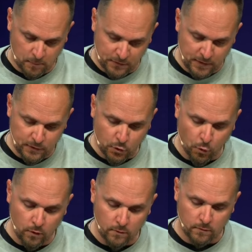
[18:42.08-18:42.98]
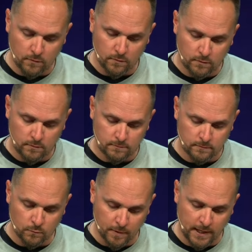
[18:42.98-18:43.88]
But then the court
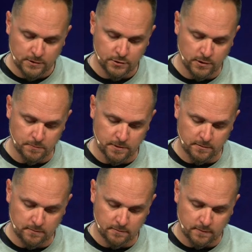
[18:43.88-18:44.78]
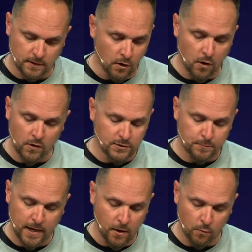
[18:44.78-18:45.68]
will pass judgment, and all
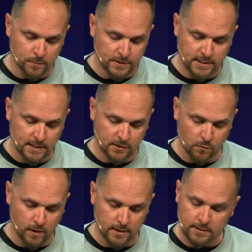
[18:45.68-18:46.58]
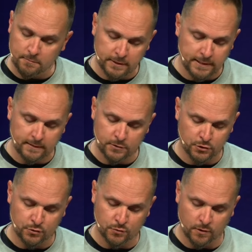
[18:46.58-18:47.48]
his power will be taken away and completely
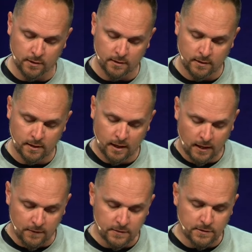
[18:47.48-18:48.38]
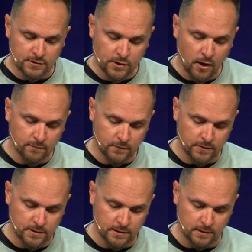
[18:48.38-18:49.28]
destroyed. Then the
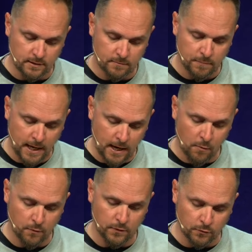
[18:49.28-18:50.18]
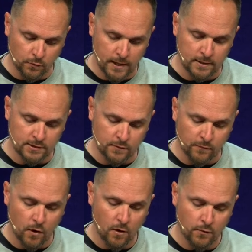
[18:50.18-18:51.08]
sovereignty, power, and greatness
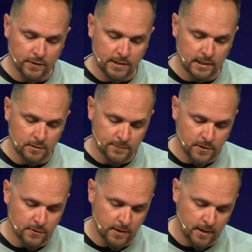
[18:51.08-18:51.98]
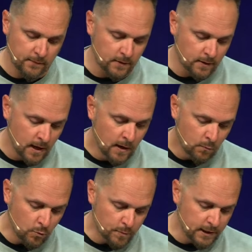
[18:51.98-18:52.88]
of all the kingdoms under heaven
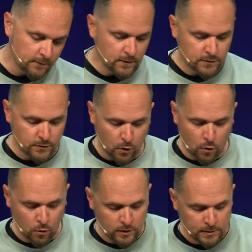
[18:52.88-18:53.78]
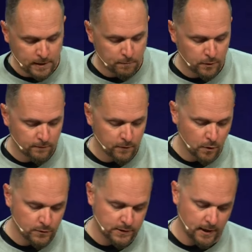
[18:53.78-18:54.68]
will be given to the holy people of the
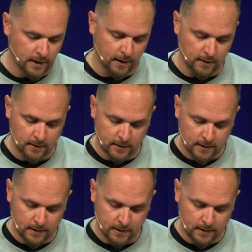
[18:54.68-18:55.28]
Most High